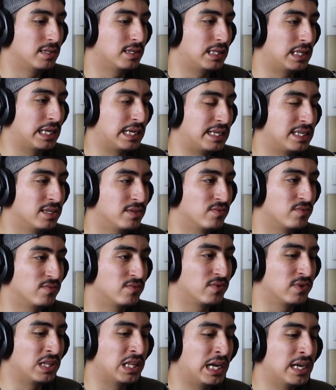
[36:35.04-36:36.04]
like it
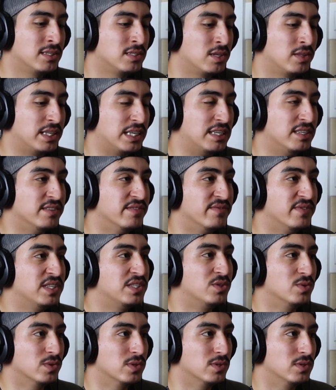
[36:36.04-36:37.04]
relies on the
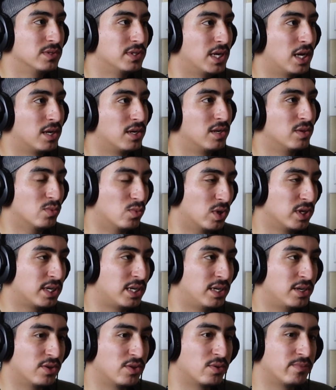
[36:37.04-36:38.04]
individual, not on what
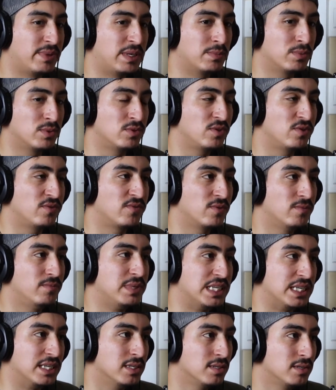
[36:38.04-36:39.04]
can other people do for
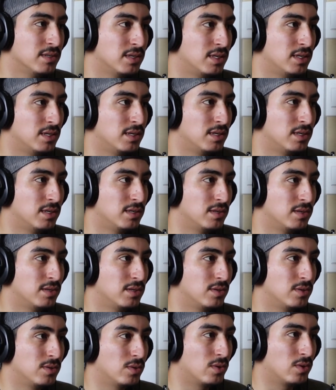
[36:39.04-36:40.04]
me
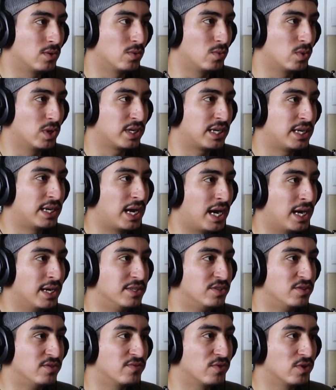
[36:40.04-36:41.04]
or what can I
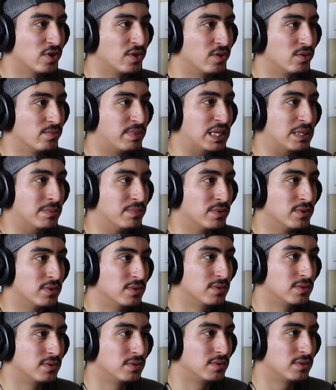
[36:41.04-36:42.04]
do for other people,
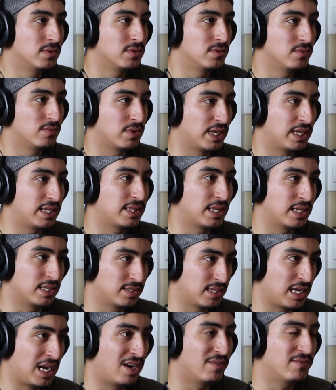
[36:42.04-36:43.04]
right?
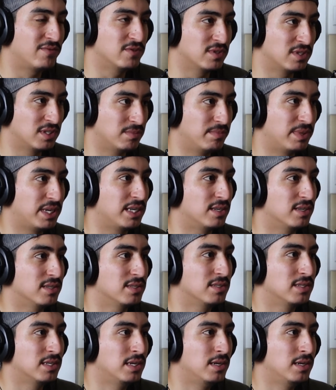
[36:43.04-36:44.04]
That's alphas and betas.